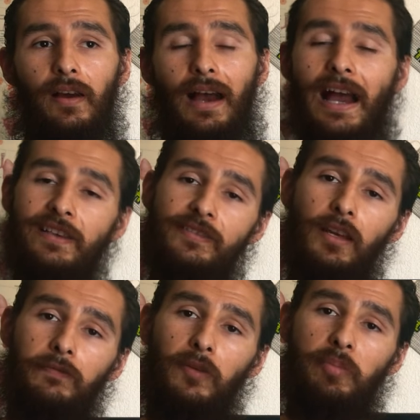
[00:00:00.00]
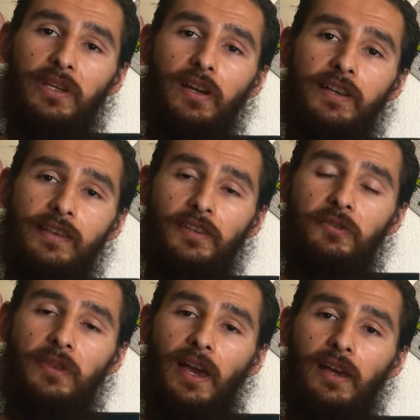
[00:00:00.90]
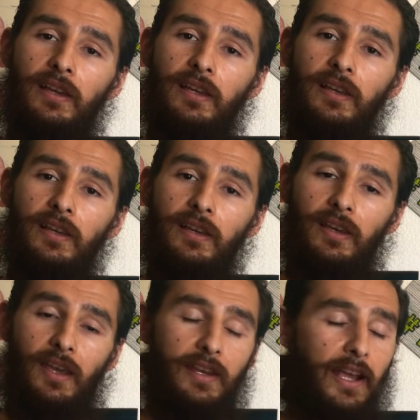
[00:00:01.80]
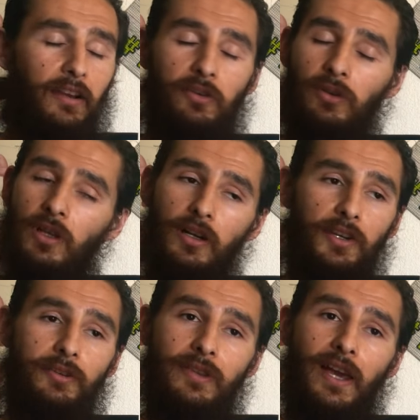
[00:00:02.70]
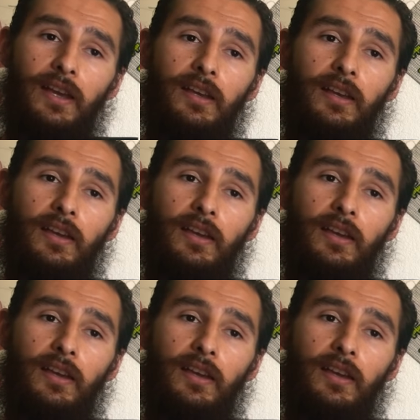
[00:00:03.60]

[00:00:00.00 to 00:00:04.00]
I suffer because I do that. And I can no longer do that.